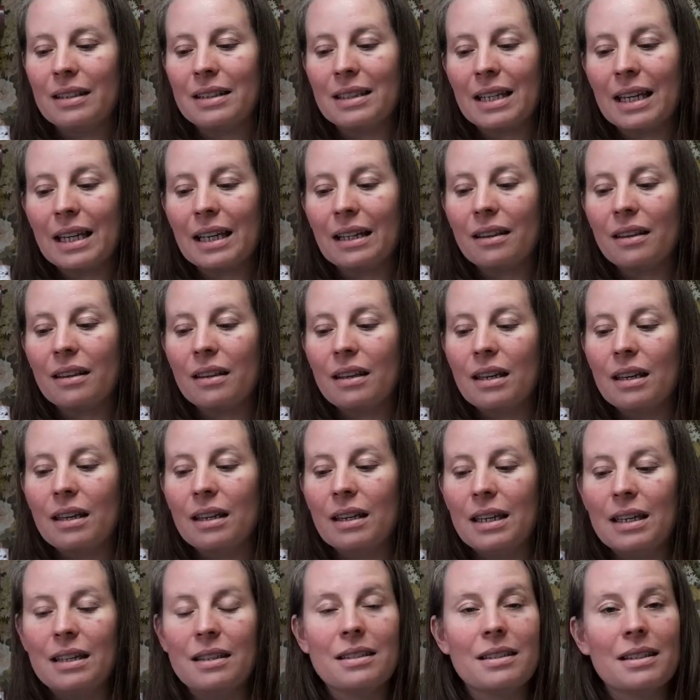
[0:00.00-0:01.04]
The second
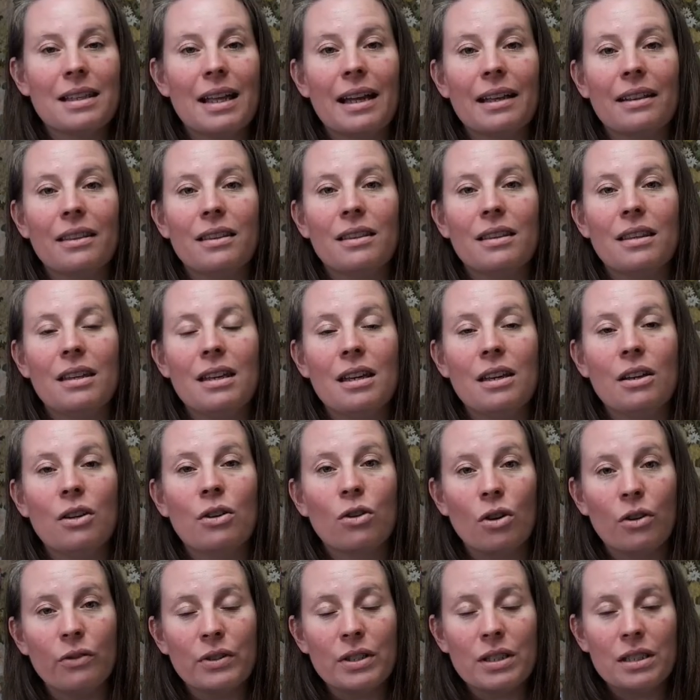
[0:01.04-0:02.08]
thing is that the
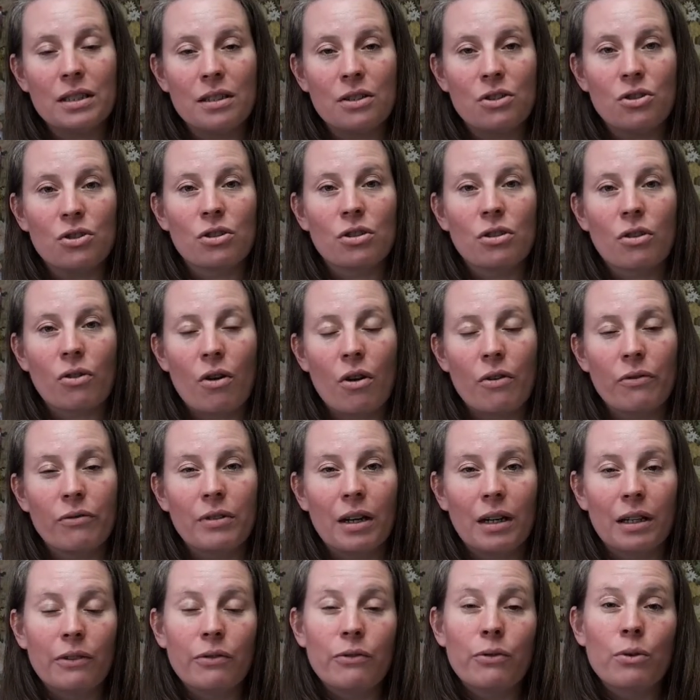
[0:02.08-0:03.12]
Crafty Stitches
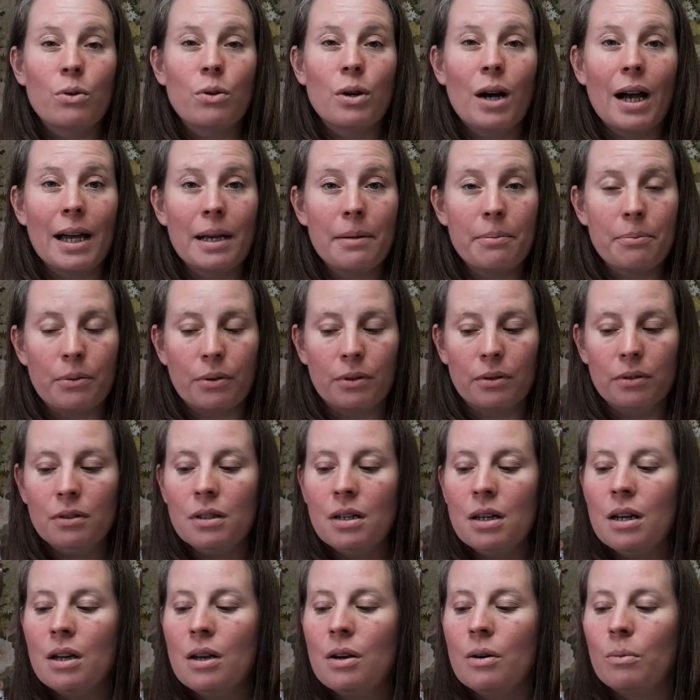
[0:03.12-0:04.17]
craft night for
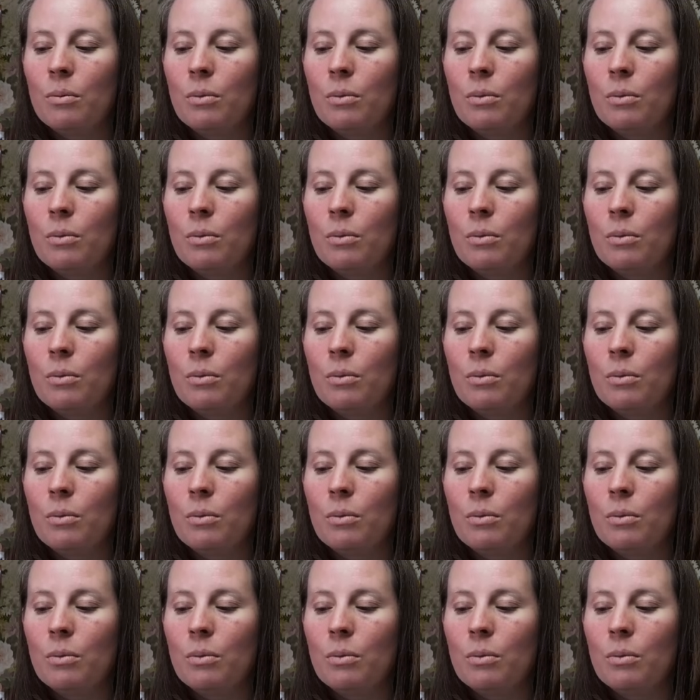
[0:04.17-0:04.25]
April